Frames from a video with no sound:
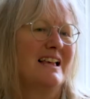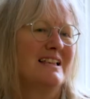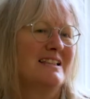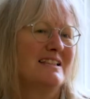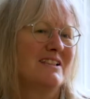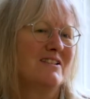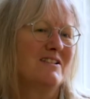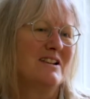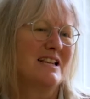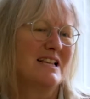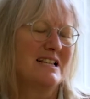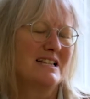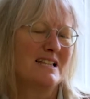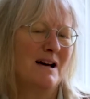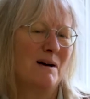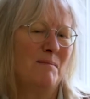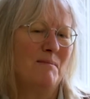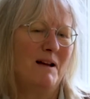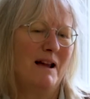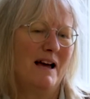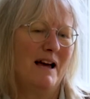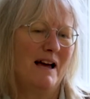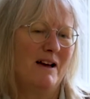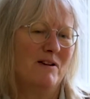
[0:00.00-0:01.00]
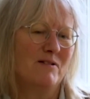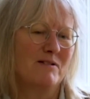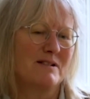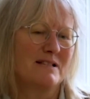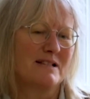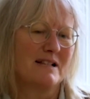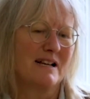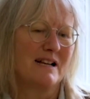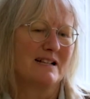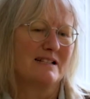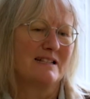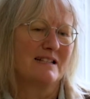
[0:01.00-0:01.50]
So an example I always
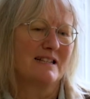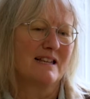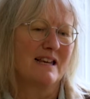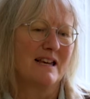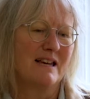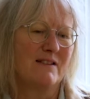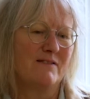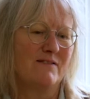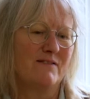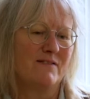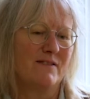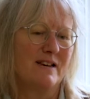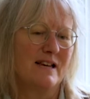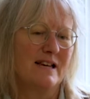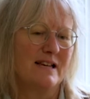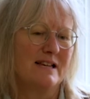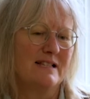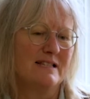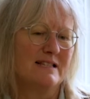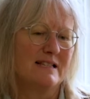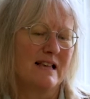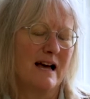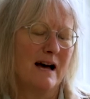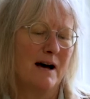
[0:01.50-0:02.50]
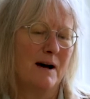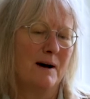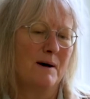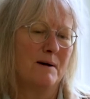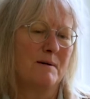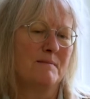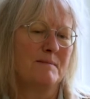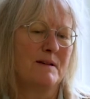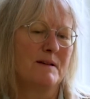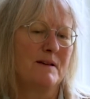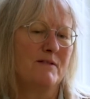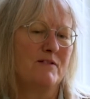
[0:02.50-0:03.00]
like to give is
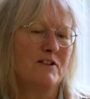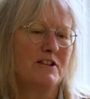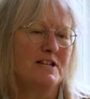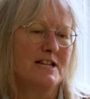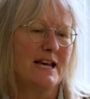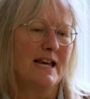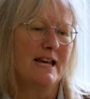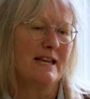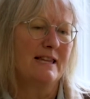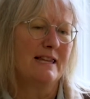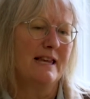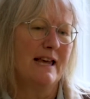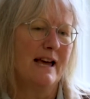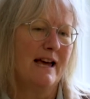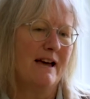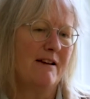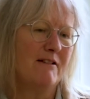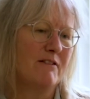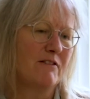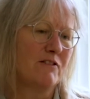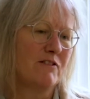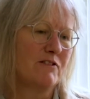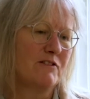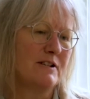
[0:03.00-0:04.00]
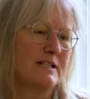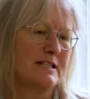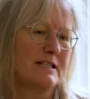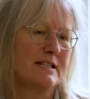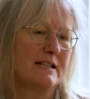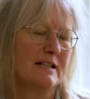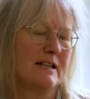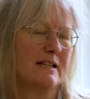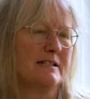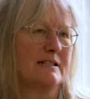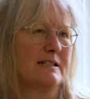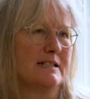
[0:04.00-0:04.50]
if you take the area of Greater
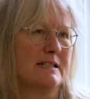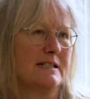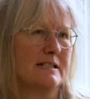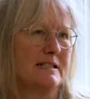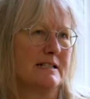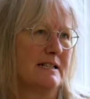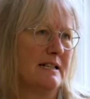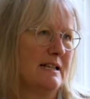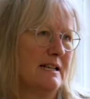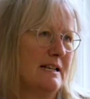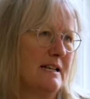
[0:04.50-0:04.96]
London,